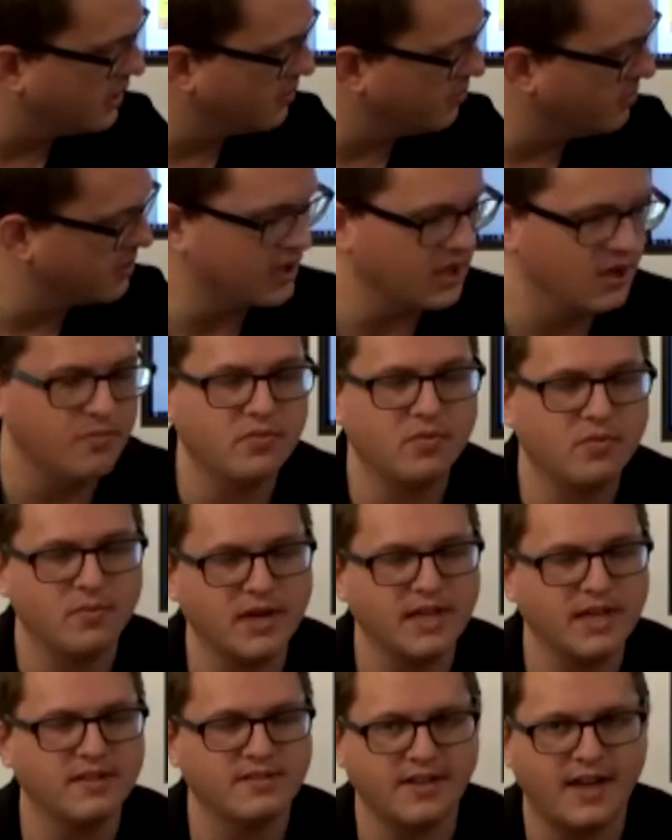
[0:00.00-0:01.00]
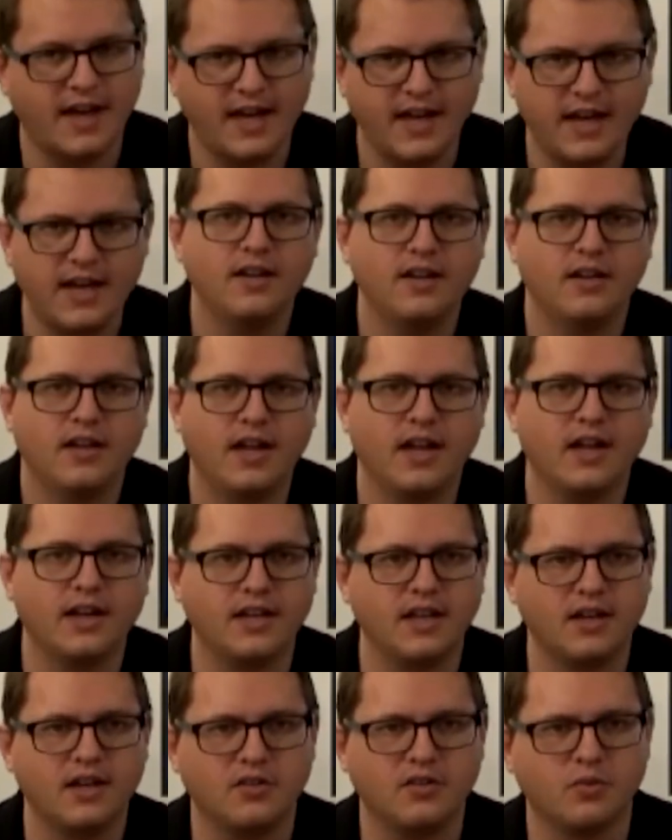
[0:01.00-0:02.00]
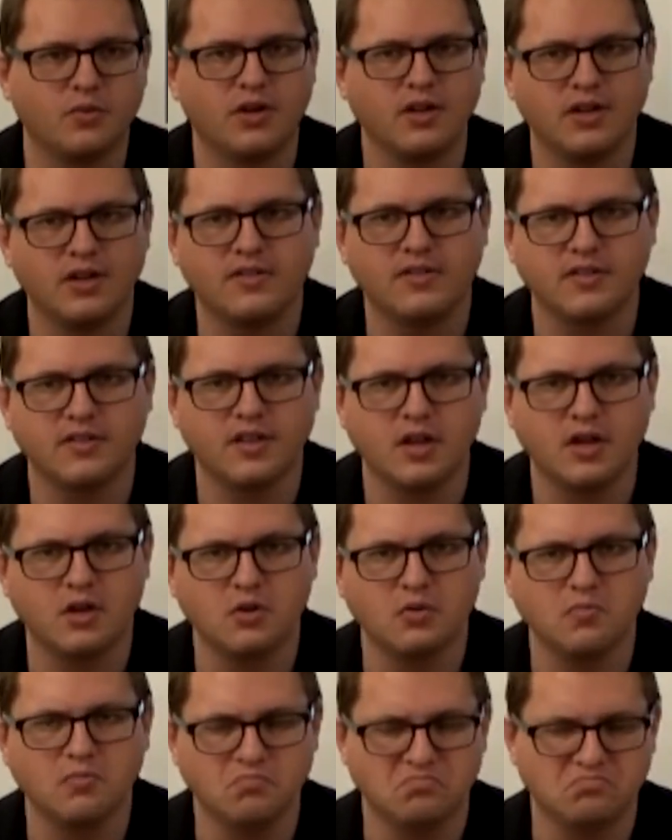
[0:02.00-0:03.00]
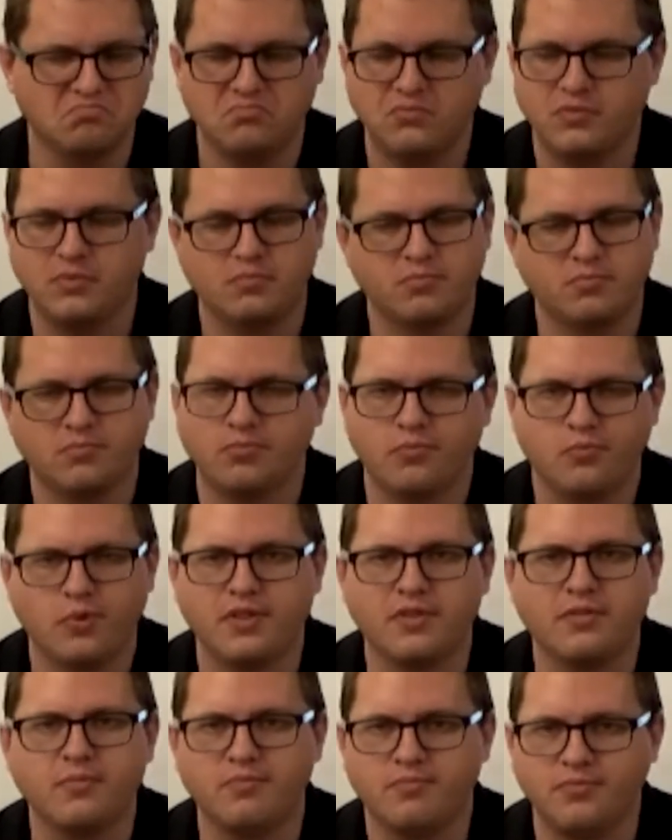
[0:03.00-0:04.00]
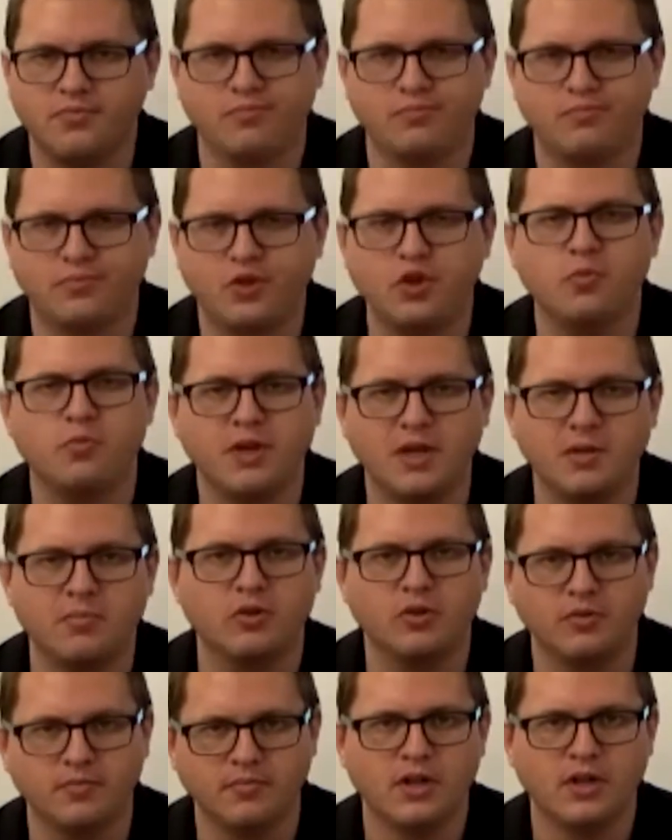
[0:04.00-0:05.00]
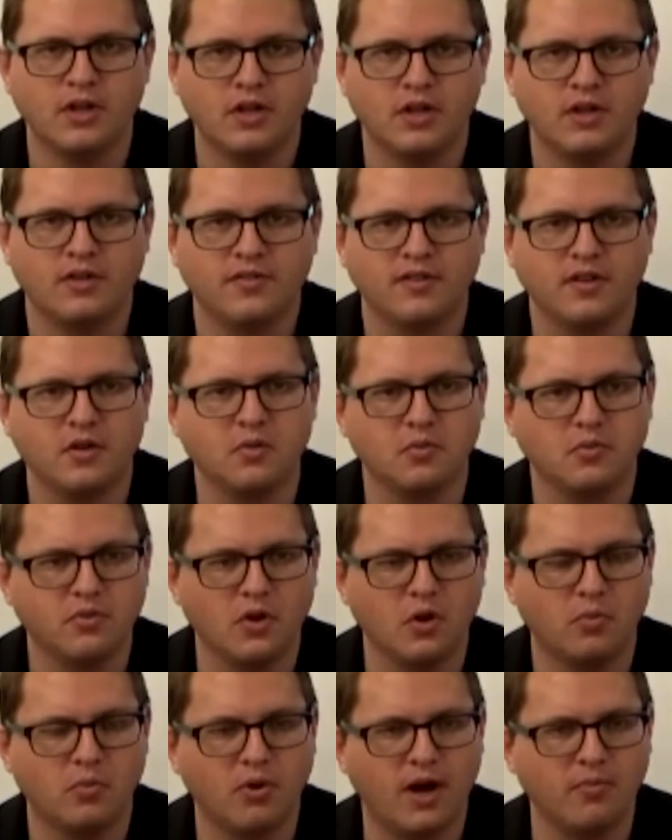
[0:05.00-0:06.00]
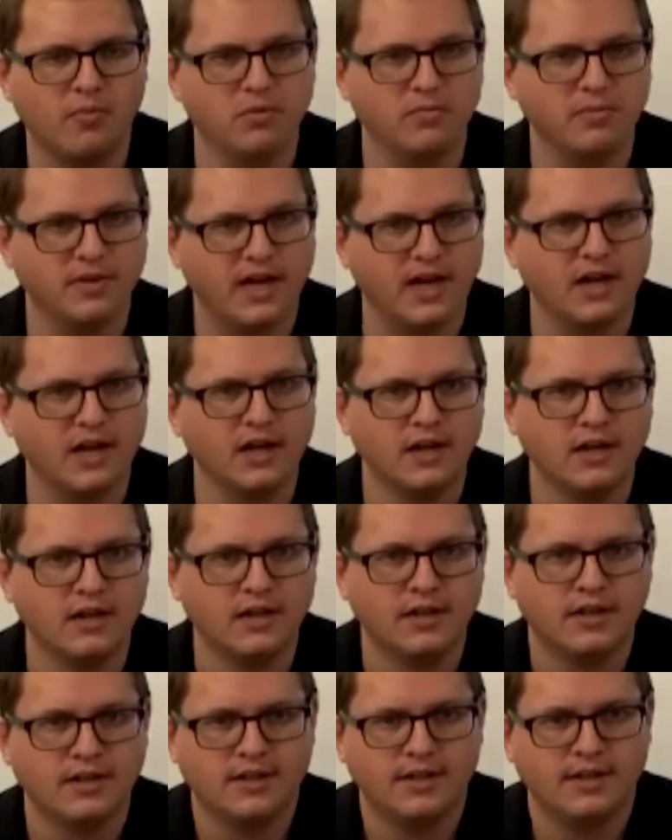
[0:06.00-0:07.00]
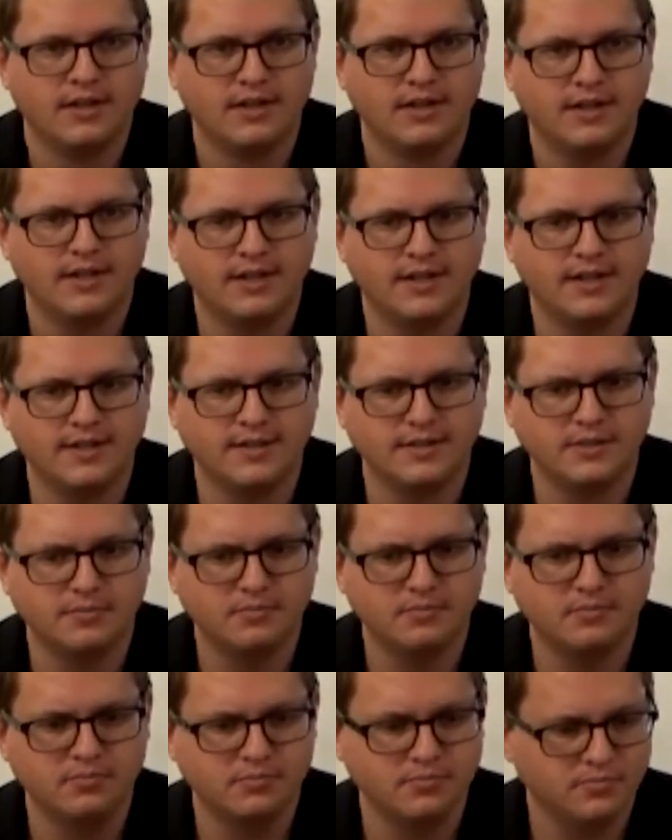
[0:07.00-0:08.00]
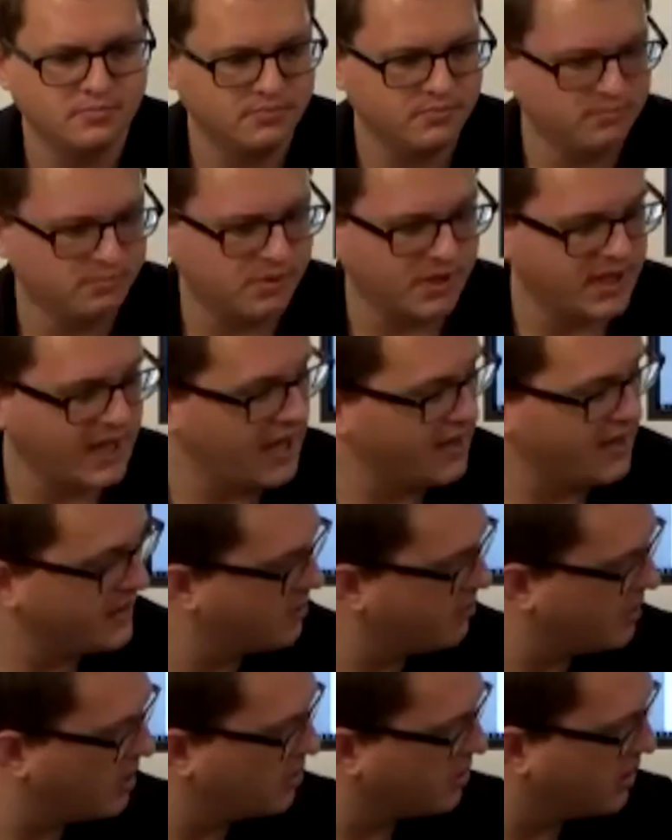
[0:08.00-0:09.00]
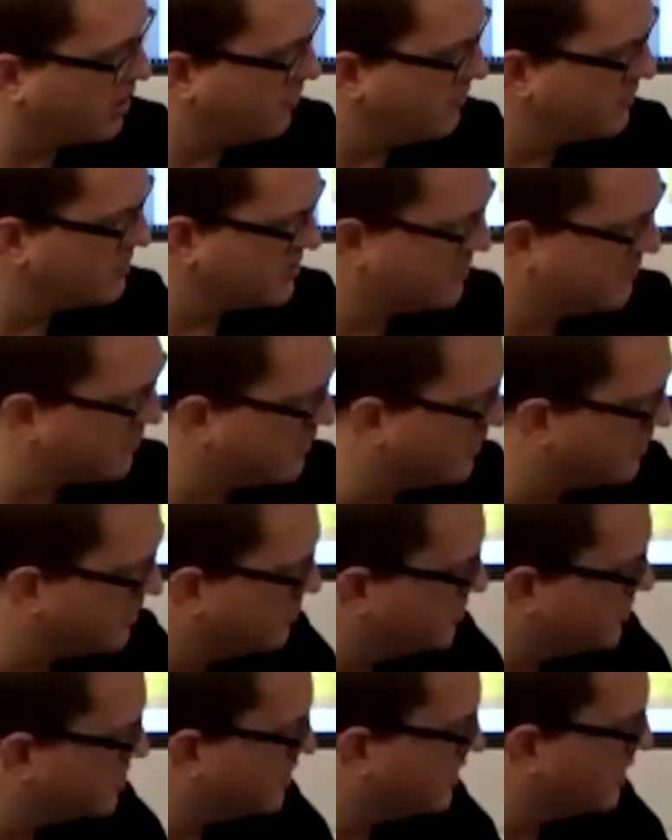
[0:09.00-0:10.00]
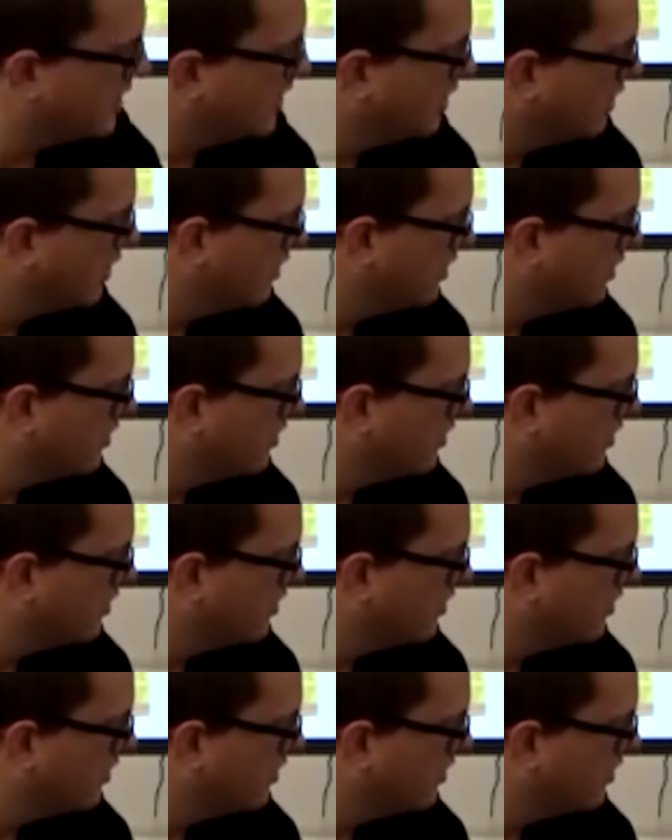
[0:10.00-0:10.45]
pick it up from any side and get it to where it needs to go with 2 people. So no problem there. But yeah, that about covers it for this machine.